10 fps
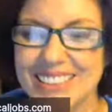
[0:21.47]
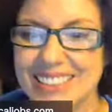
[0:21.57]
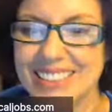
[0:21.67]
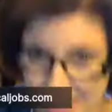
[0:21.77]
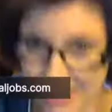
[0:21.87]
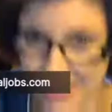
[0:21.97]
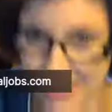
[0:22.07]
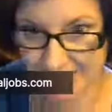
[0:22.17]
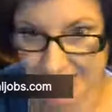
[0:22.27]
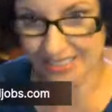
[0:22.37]
dealing
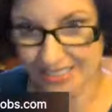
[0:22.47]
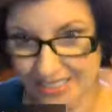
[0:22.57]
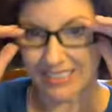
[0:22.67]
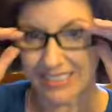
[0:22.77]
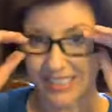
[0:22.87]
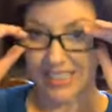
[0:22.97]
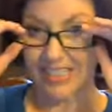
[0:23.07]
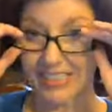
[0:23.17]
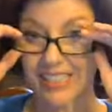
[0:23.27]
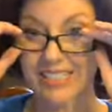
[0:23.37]
with
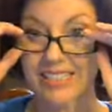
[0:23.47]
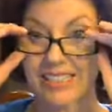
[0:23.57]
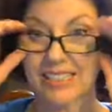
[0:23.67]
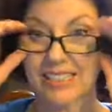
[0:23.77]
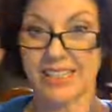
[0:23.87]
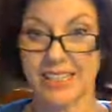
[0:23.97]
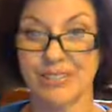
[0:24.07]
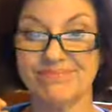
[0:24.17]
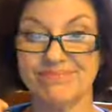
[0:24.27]
eyeglass glare.